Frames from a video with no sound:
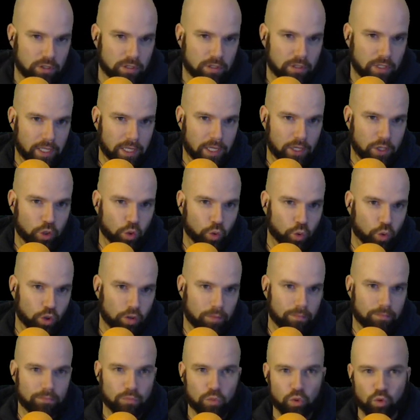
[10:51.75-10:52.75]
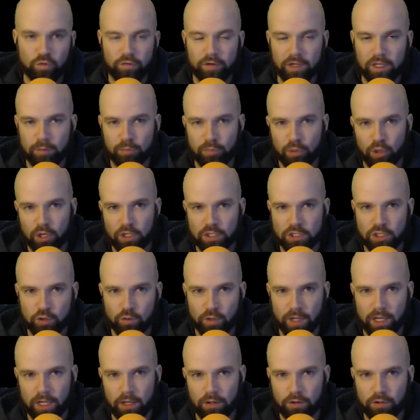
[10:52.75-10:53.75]
and or moving parts
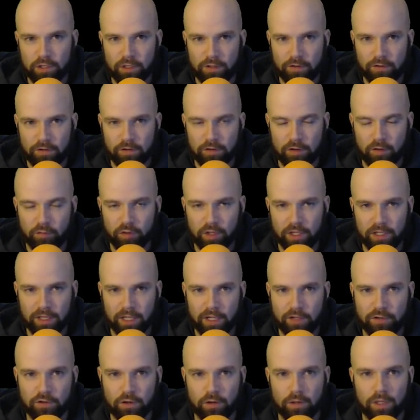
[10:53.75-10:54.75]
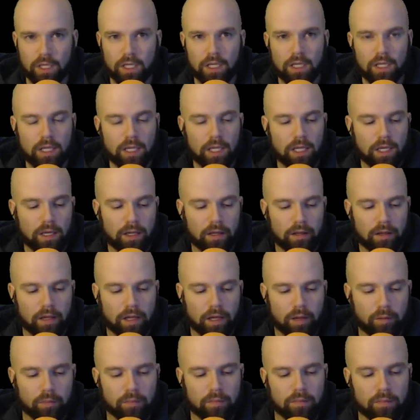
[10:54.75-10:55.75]
around and stuff like that. So
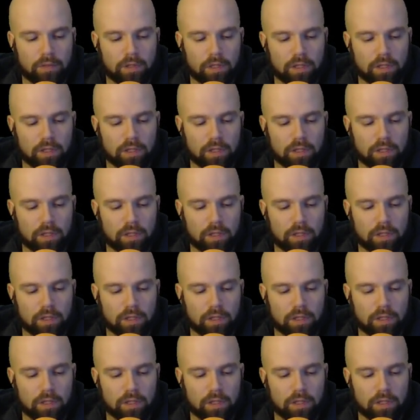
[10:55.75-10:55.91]
um,